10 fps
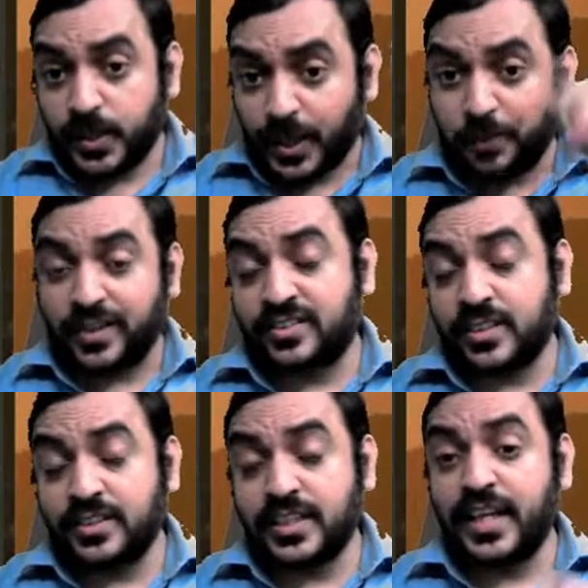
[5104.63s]
the
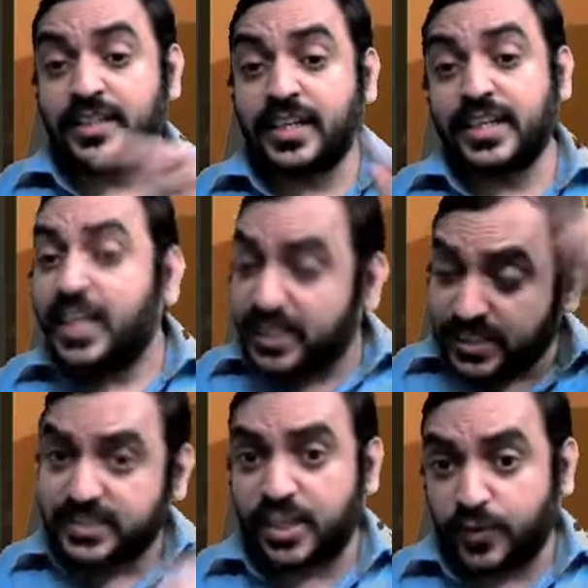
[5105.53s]
person selected is a
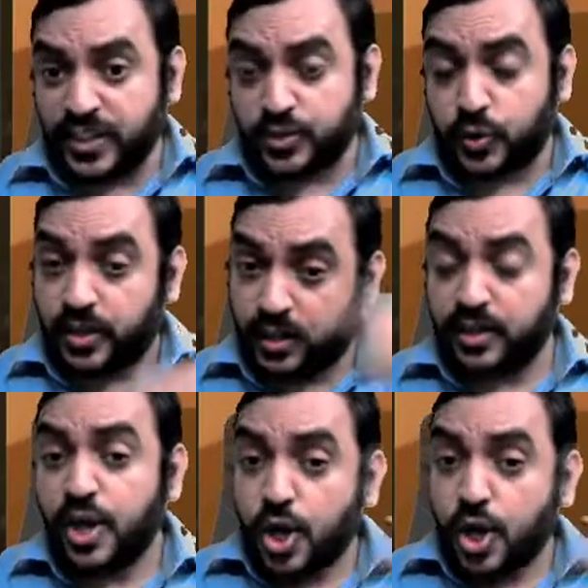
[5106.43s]
service holder,